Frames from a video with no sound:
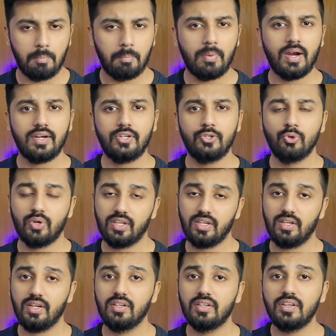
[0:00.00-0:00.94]
But you
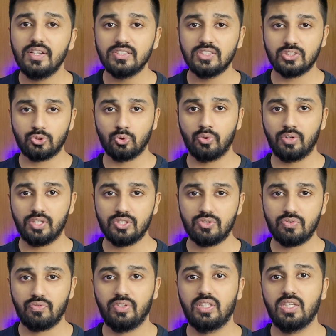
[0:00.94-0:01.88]
can increase the
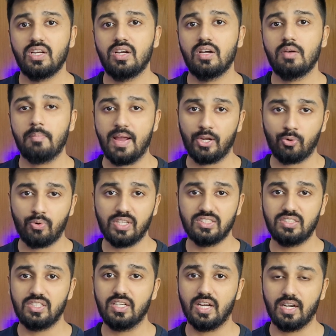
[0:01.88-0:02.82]
storage with a micro
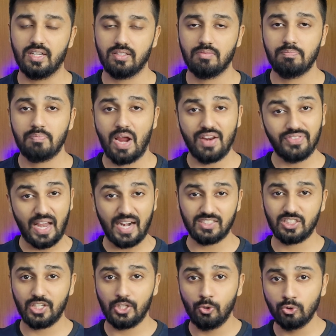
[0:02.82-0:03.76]
SD card, and
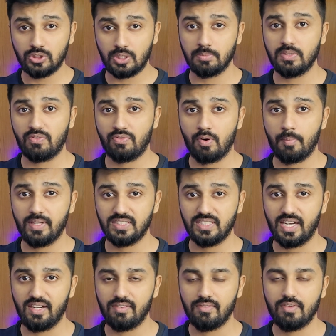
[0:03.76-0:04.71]
that's a huge thumbs up from my
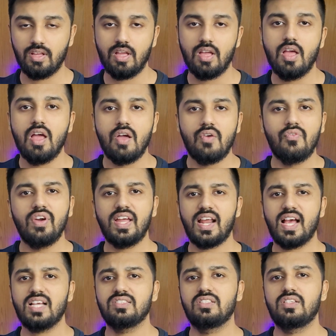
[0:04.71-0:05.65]
side.
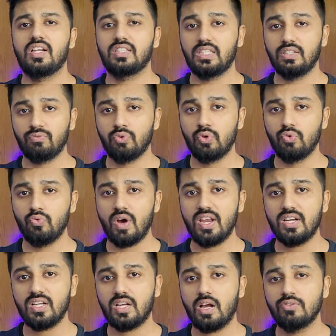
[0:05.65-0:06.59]
Whereas the Nothing Phone
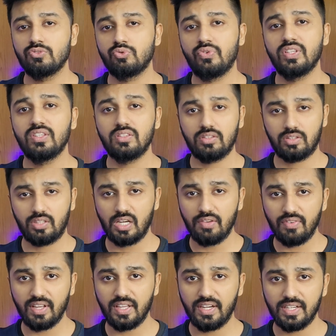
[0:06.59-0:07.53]
1 comes with three
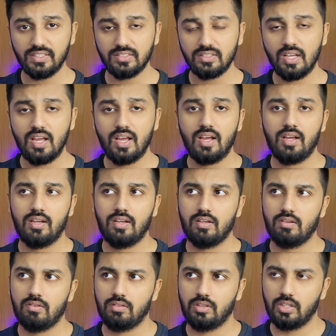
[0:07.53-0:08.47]
variants,
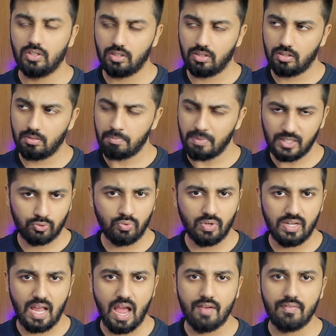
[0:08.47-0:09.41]
the base
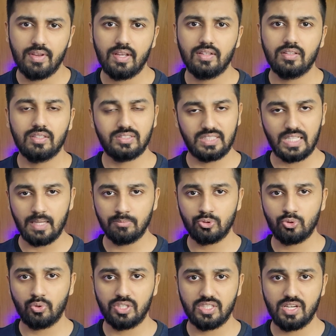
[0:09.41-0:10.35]
one having the same
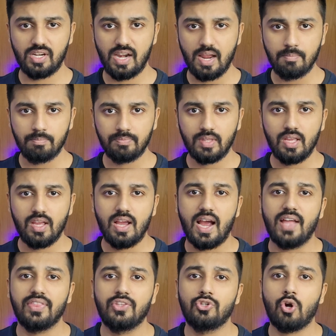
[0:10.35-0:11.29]
storage and RAM,
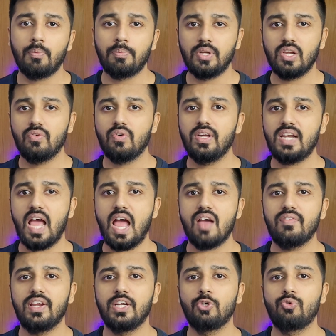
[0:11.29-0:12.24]
and the top tier one
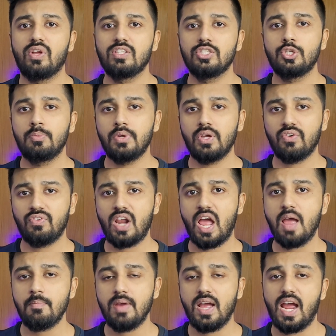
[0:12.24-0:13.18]
having 12GB of RAM